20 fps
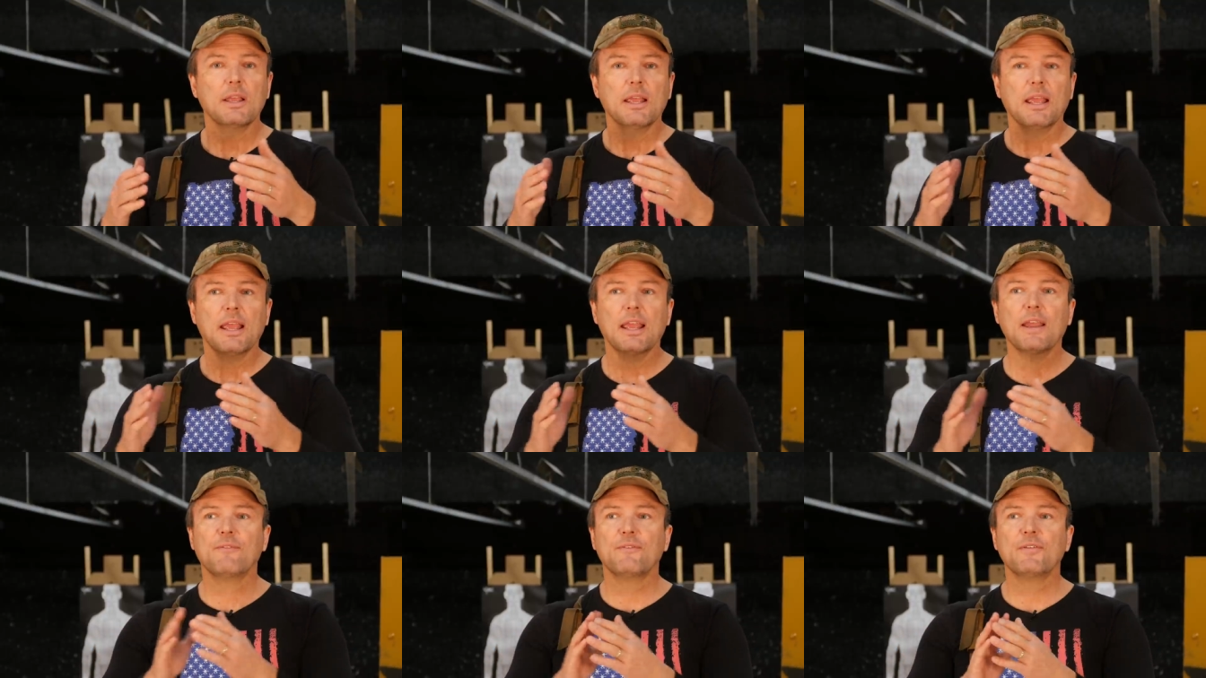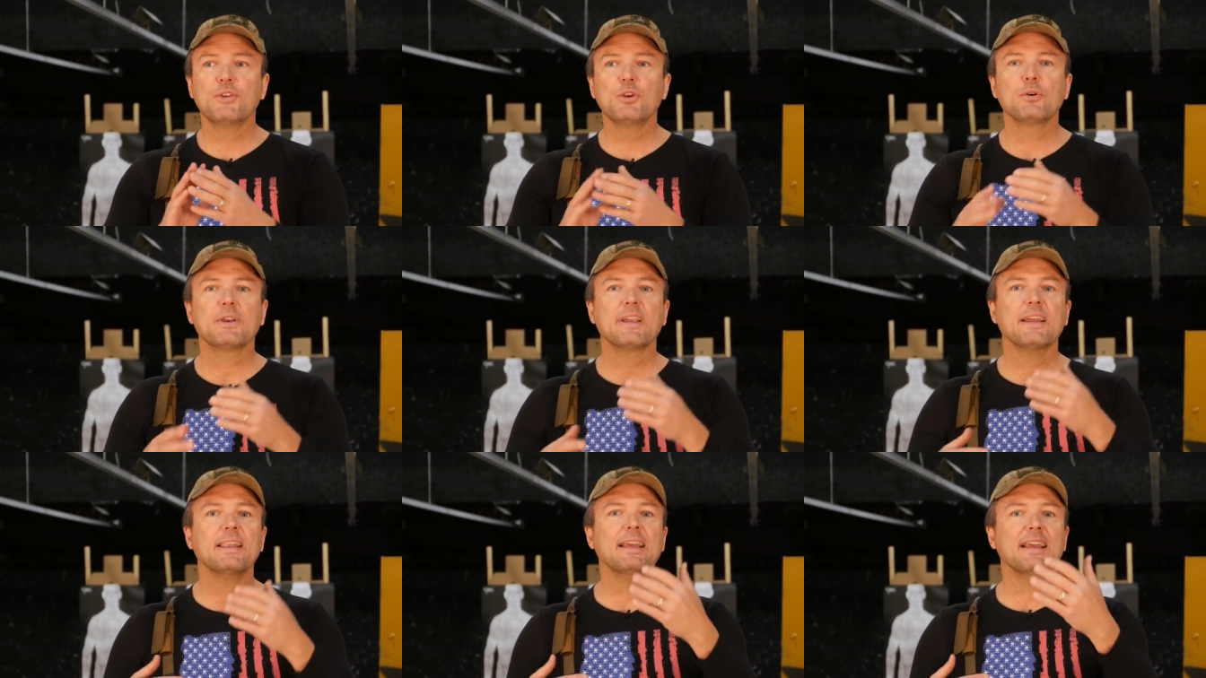If you
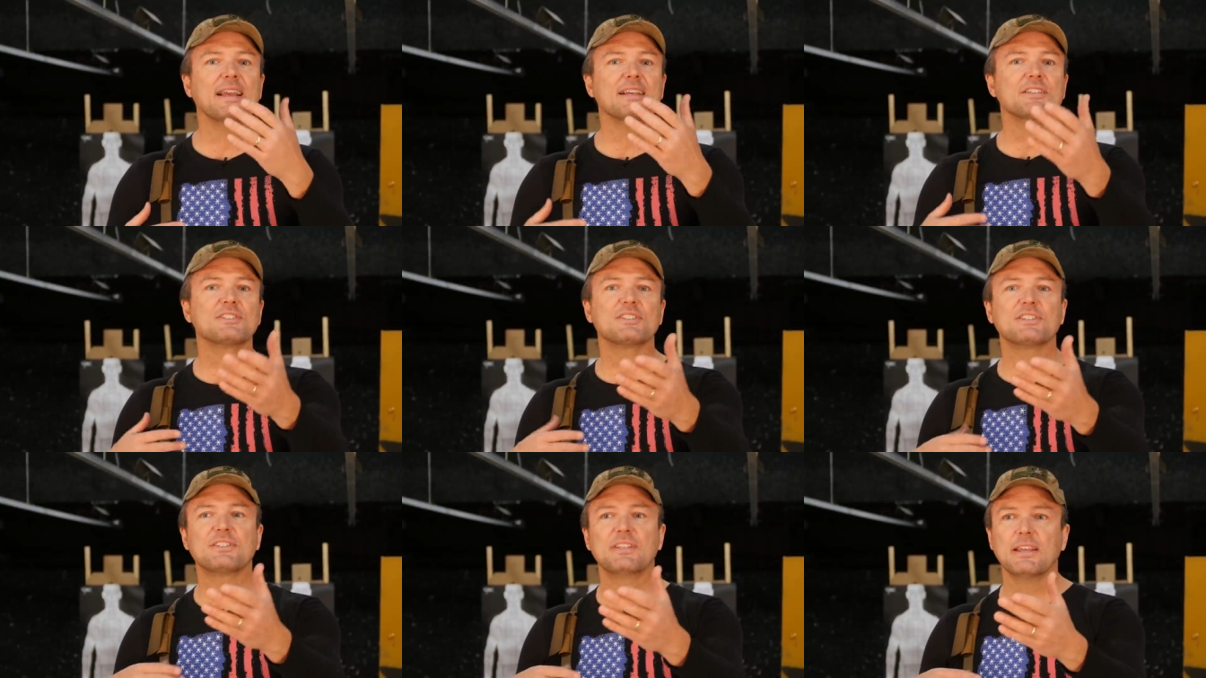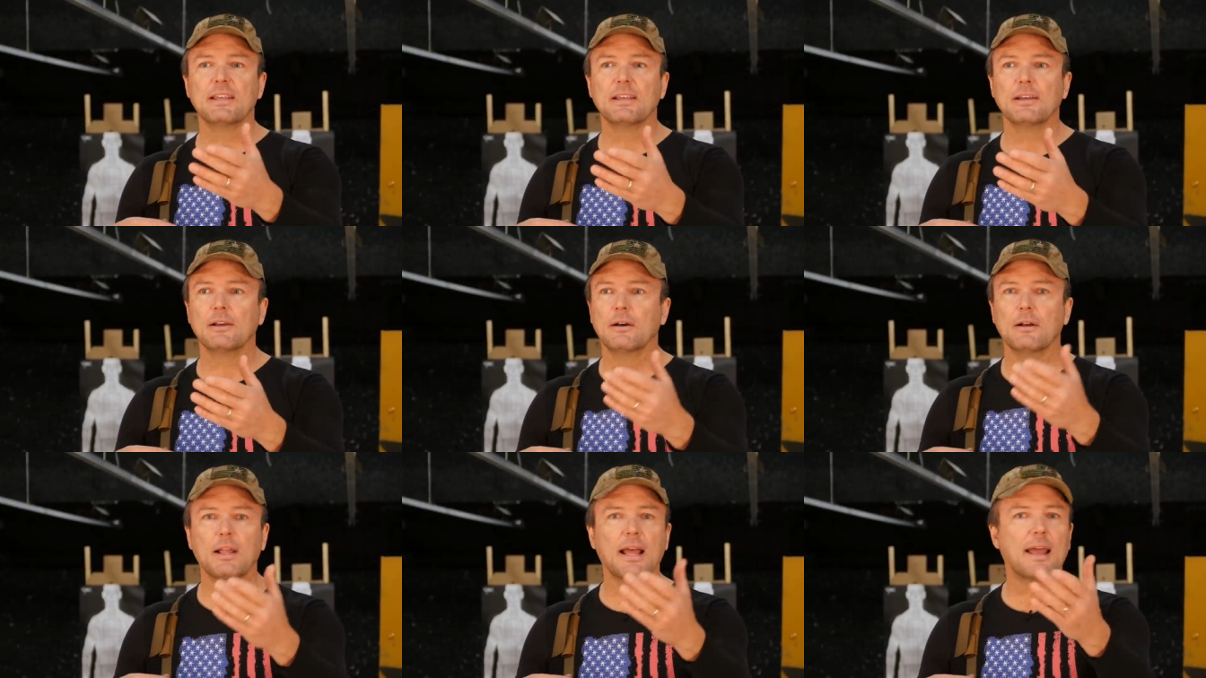can hit
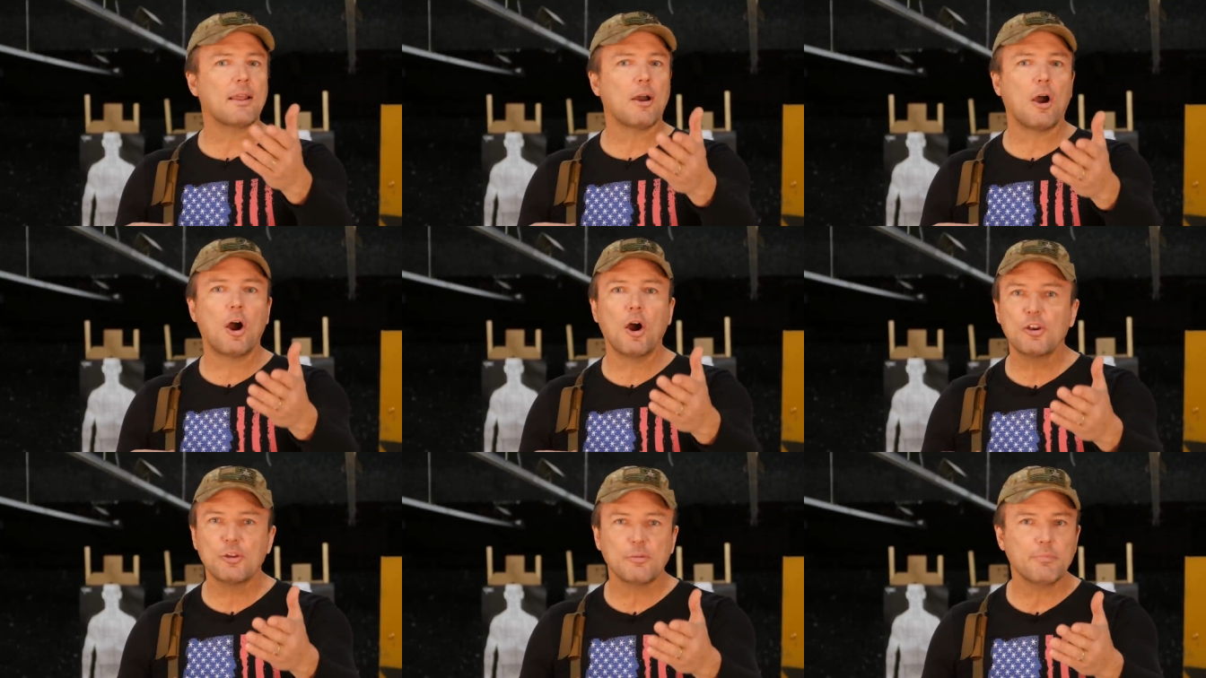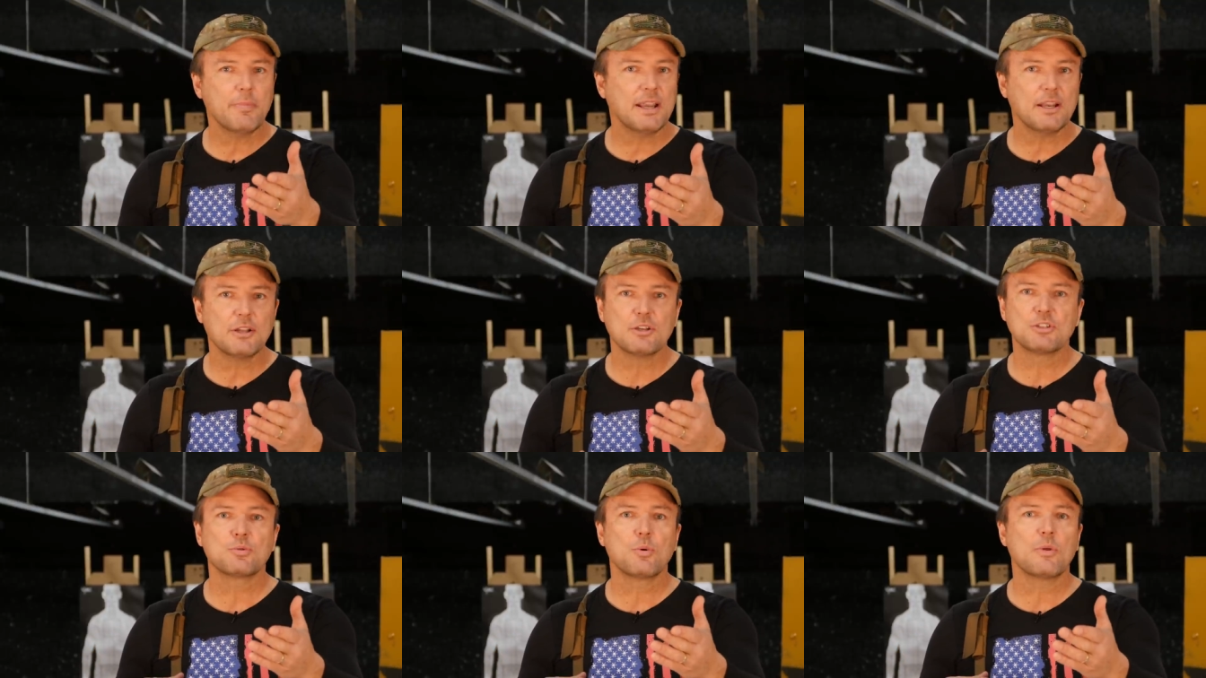steel at 100
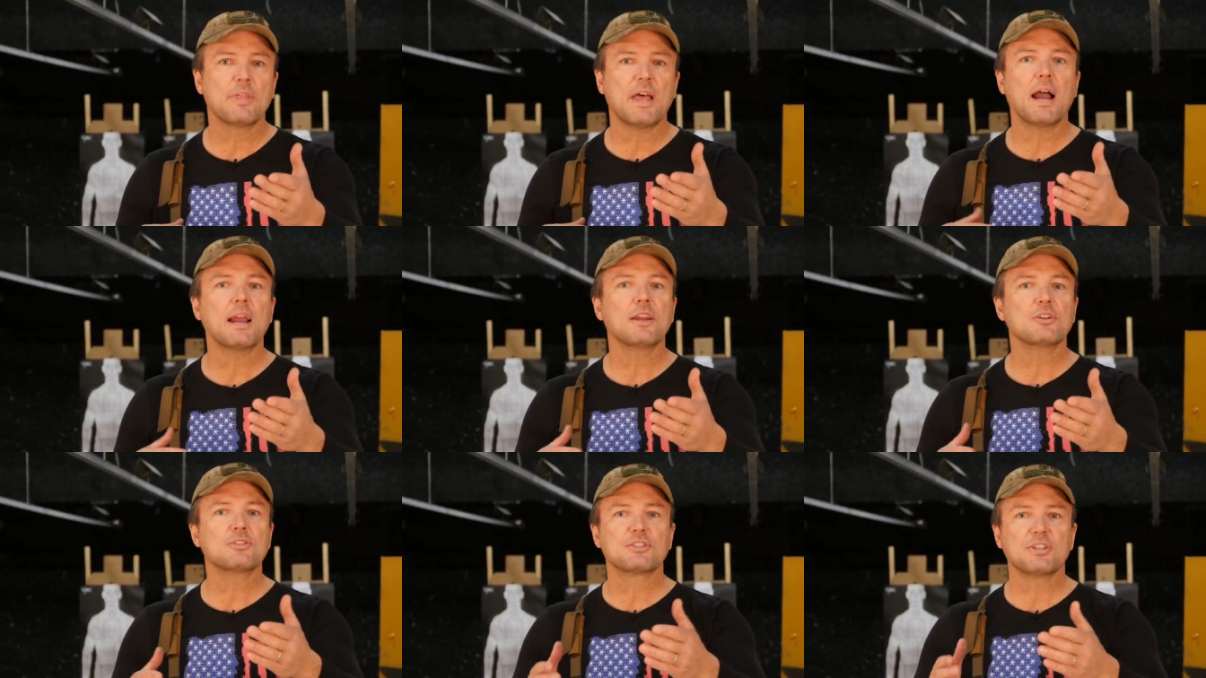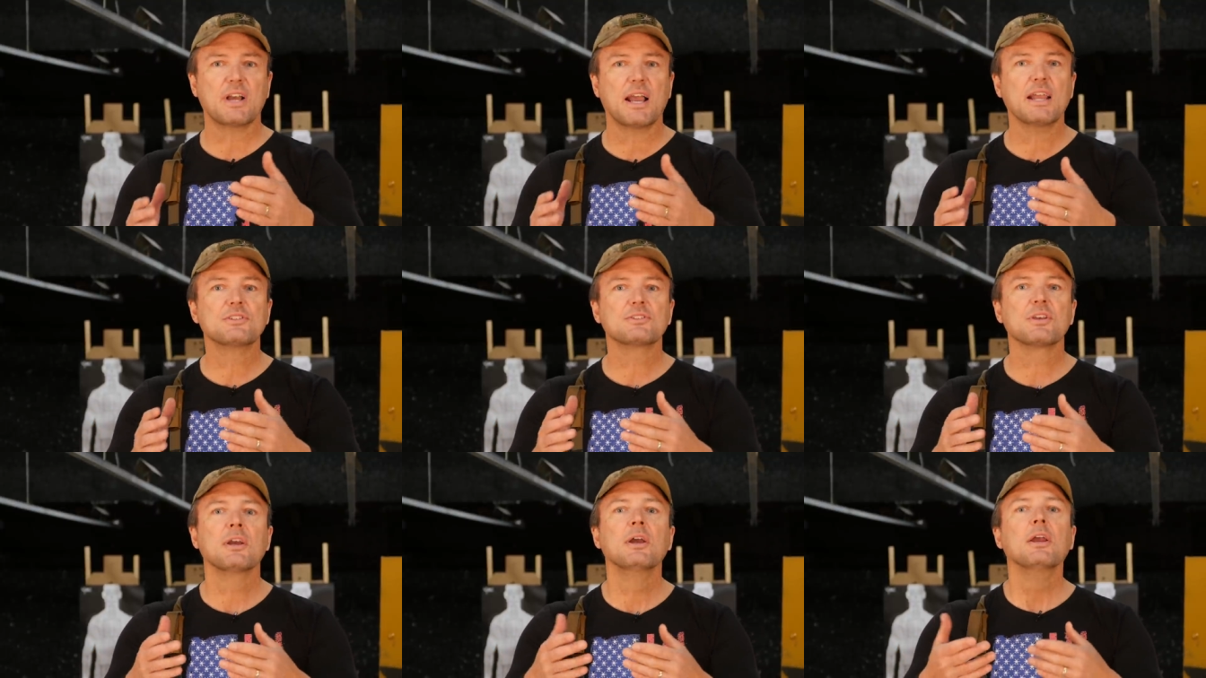meters with iron
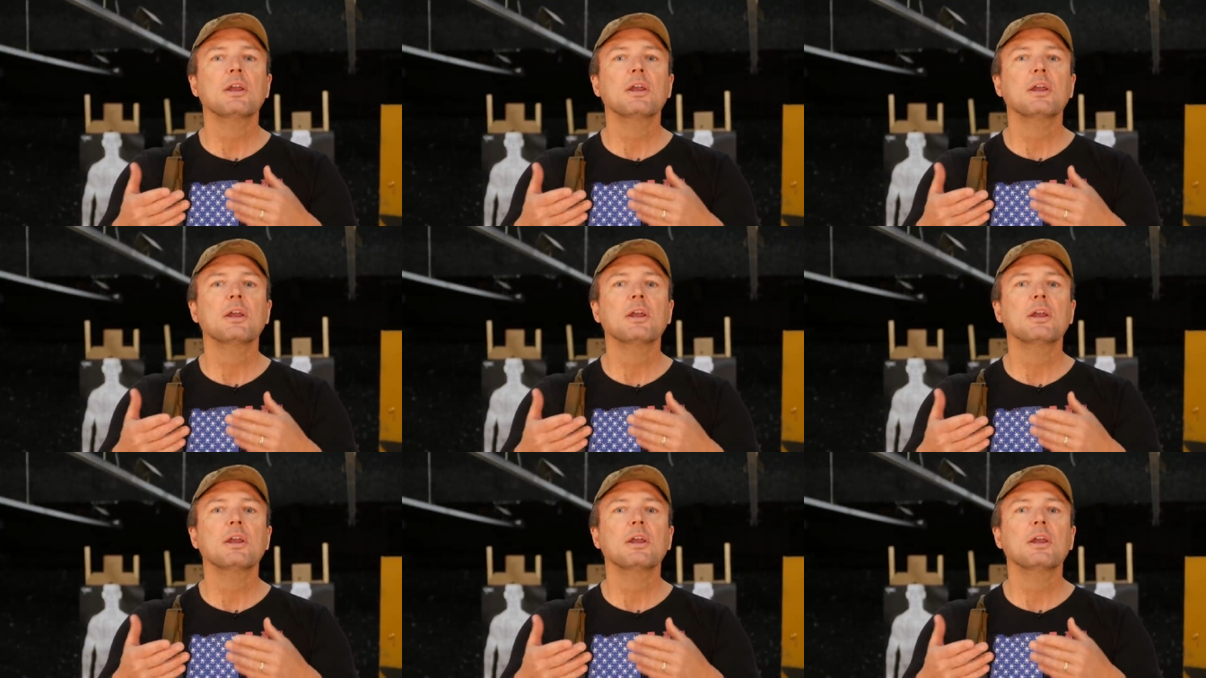sights,